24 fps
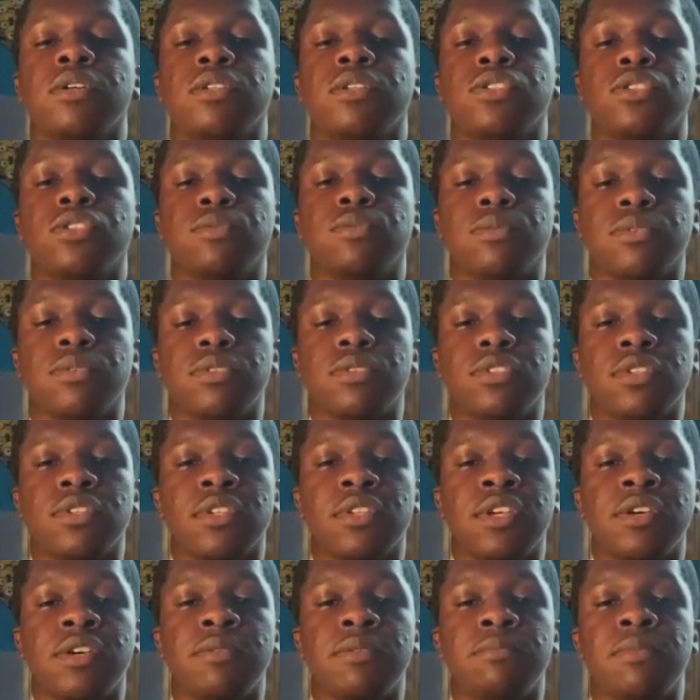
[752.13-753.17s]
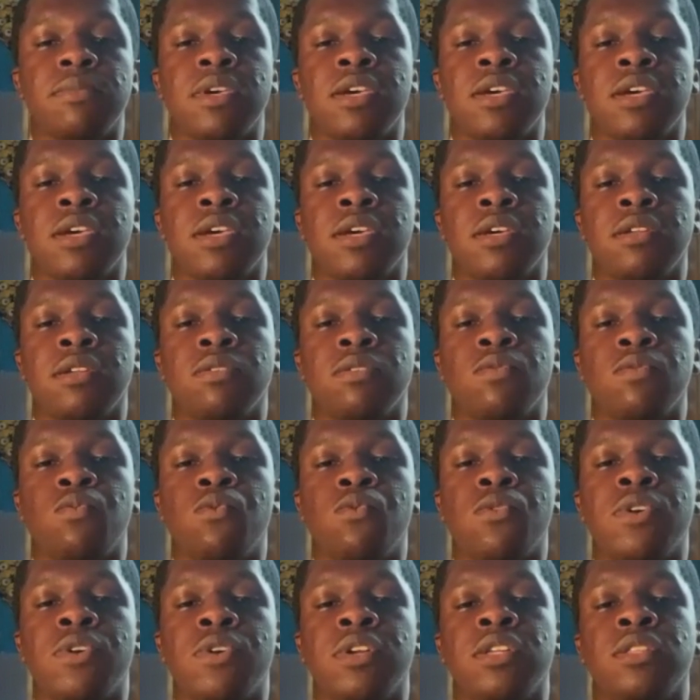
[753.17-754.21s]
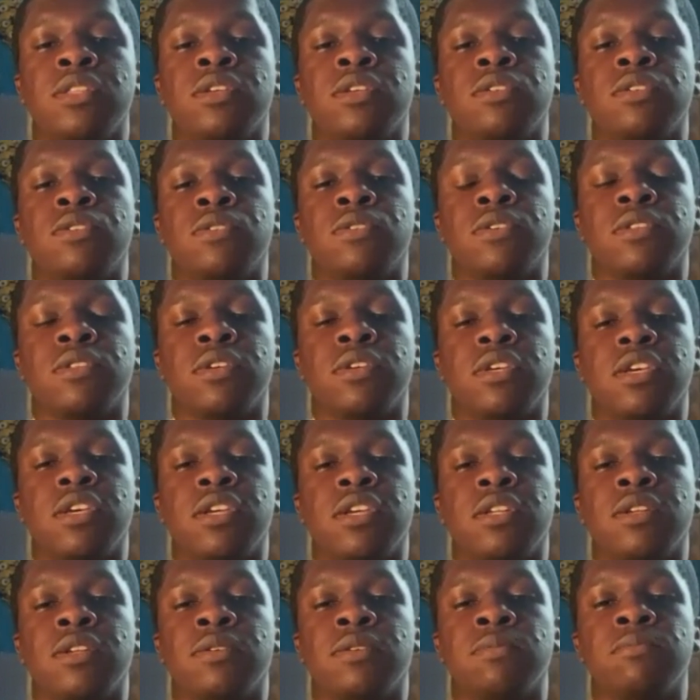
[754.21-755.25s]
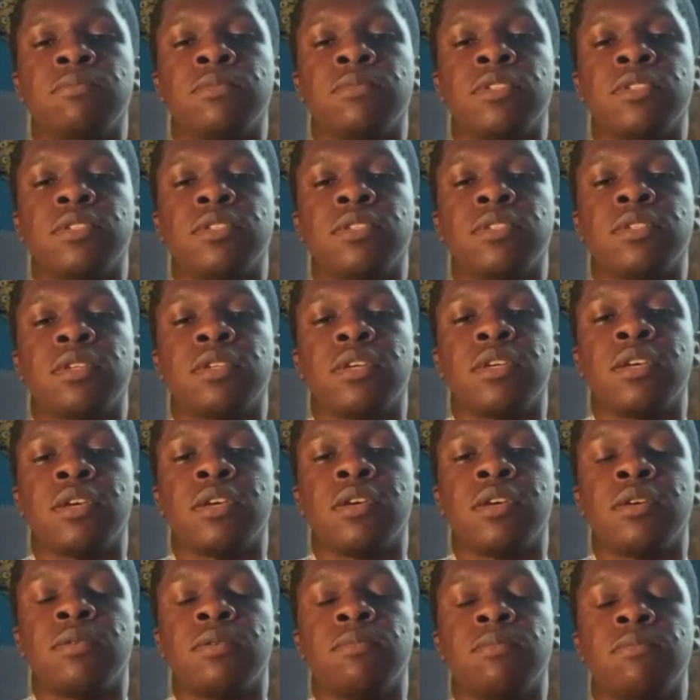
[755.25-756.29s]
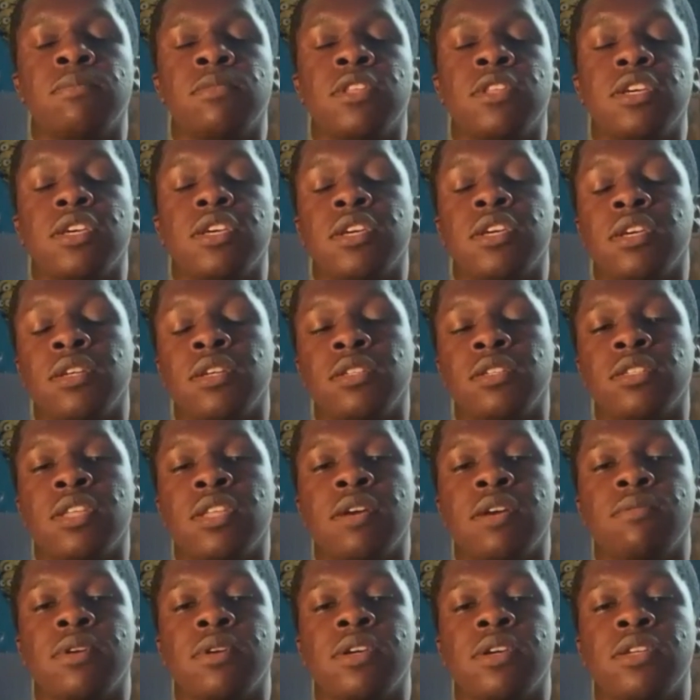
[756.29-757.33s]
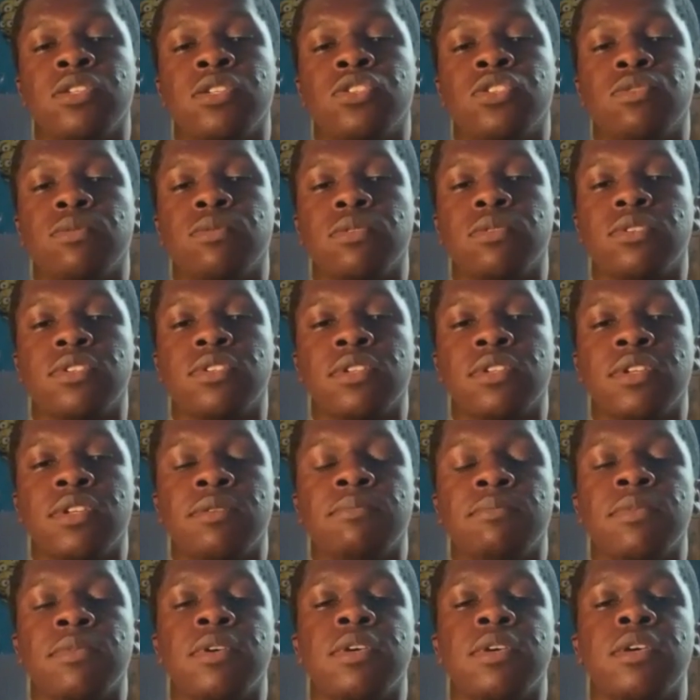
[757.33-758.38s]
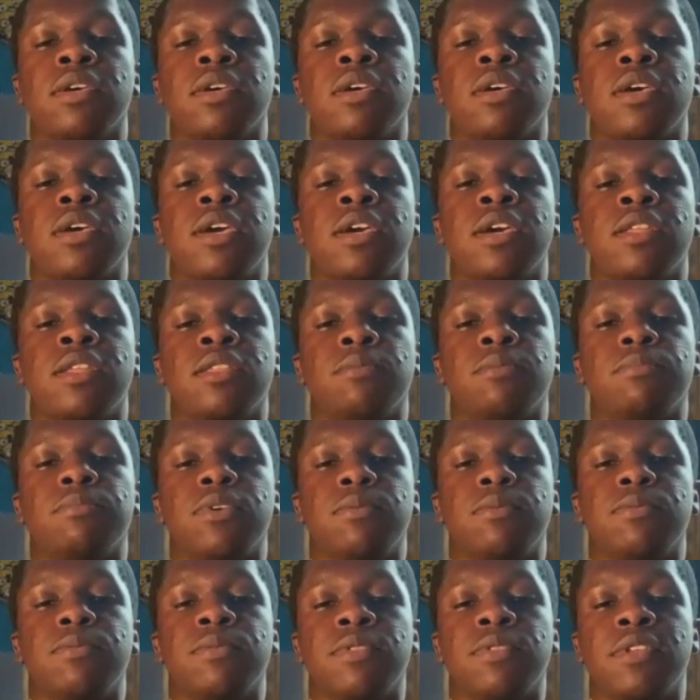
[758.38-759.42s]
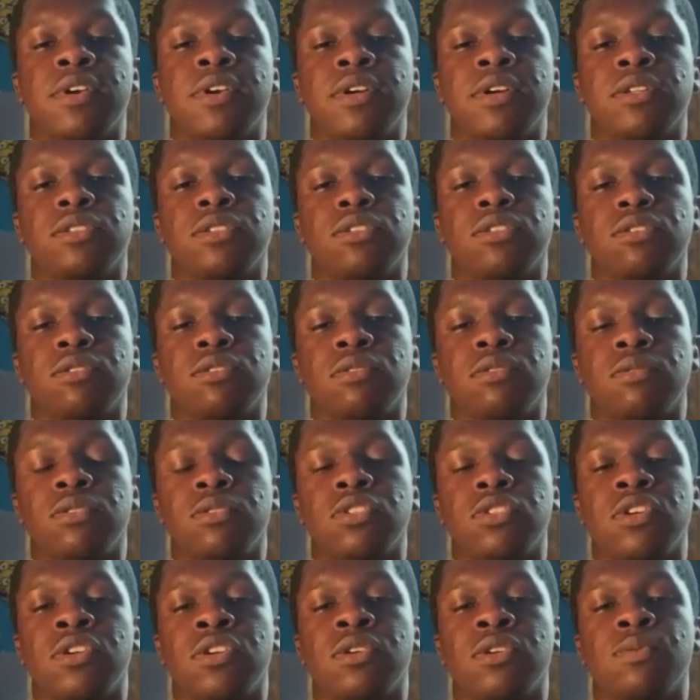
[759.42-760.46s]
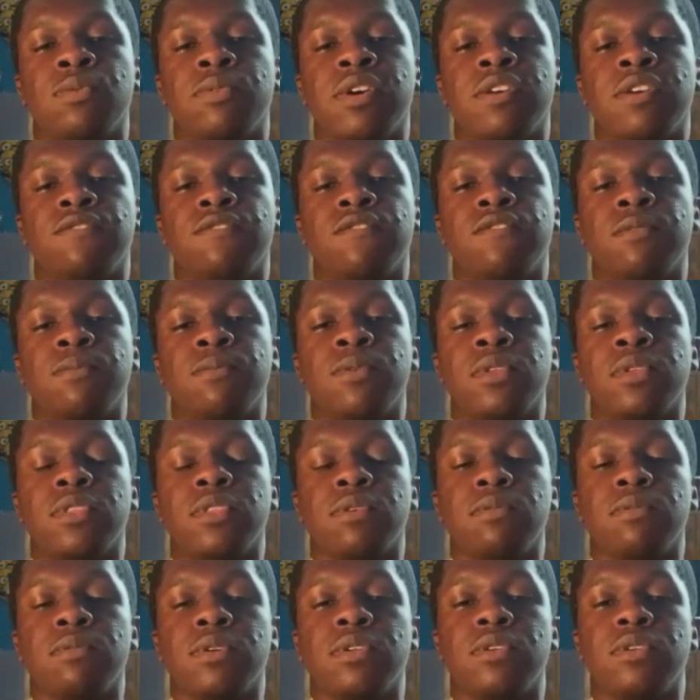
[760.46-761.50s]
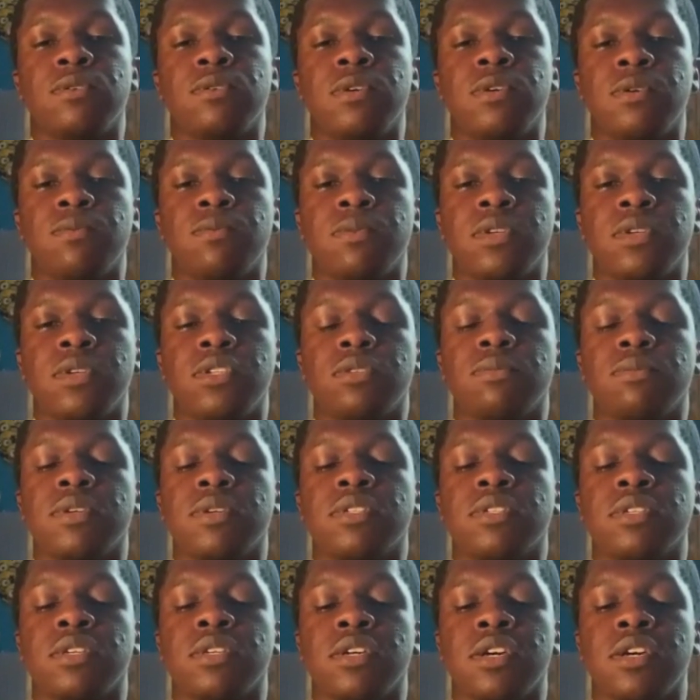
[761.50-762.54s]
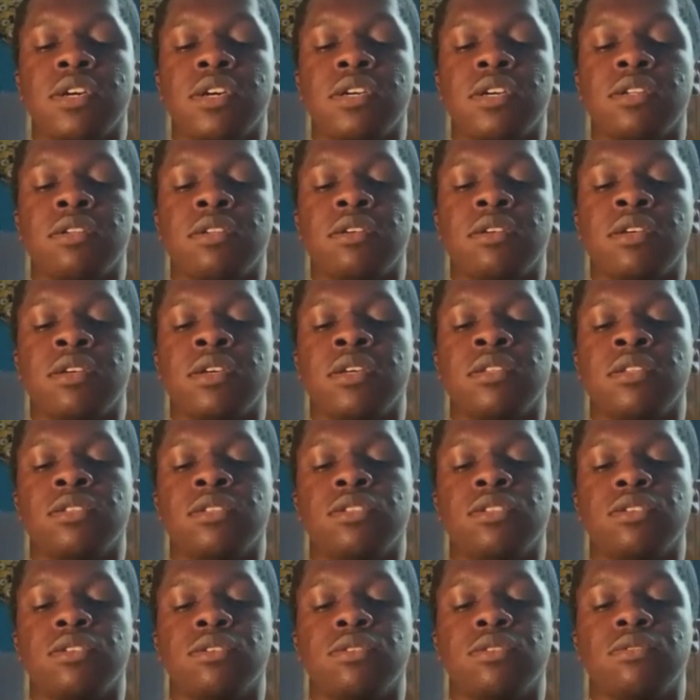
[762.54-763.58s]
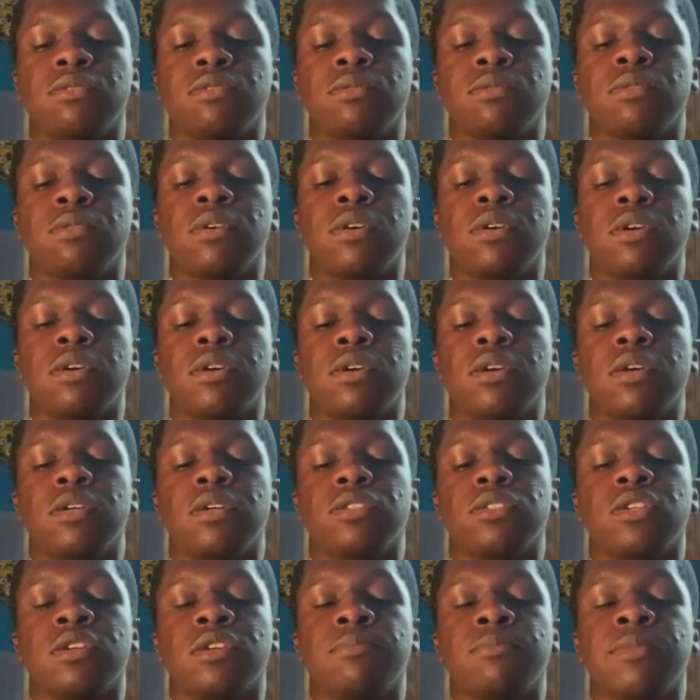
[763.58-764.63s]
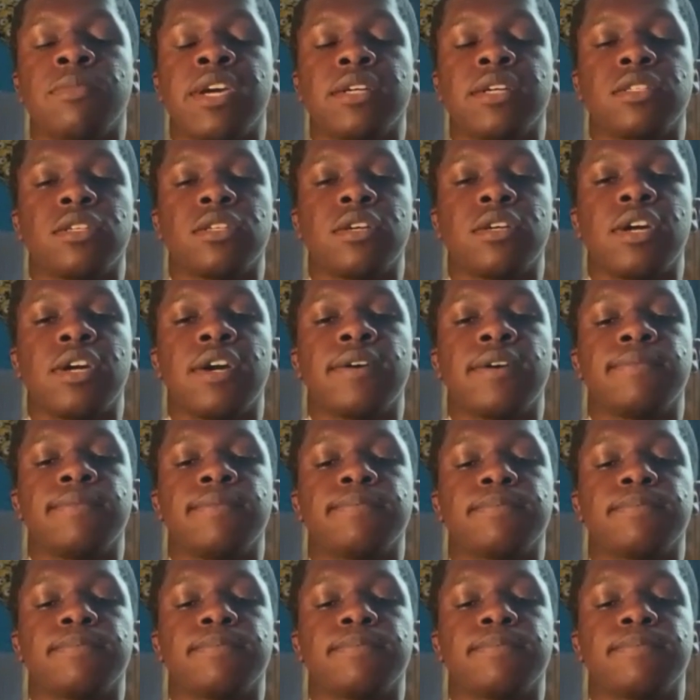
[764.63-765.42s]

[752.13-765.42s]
Jerusalem and warning the northern kingdoms, and um, the kings that were in Jerusalem, and the people there to turn away from what they were doing, which wasn't good, and to turn back to God.